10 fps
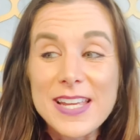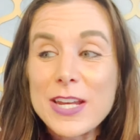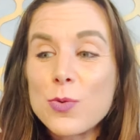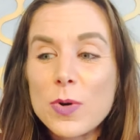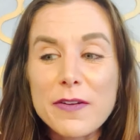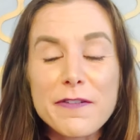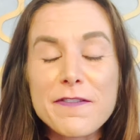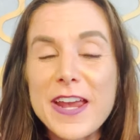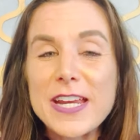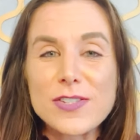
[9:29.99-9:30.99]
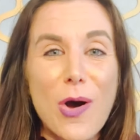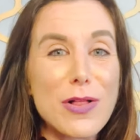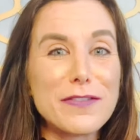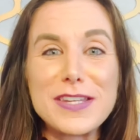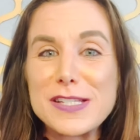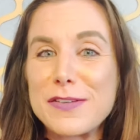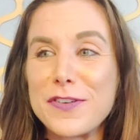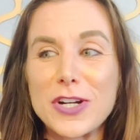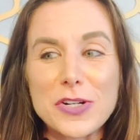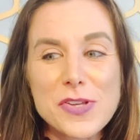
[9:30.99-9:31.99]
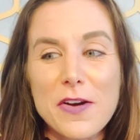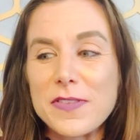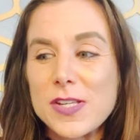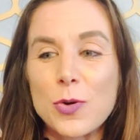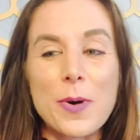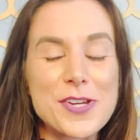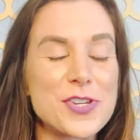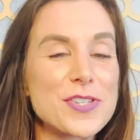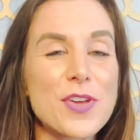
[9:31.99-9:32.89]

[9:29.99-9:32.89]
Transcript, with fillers: I didn't want to face all of these fears, all these questions,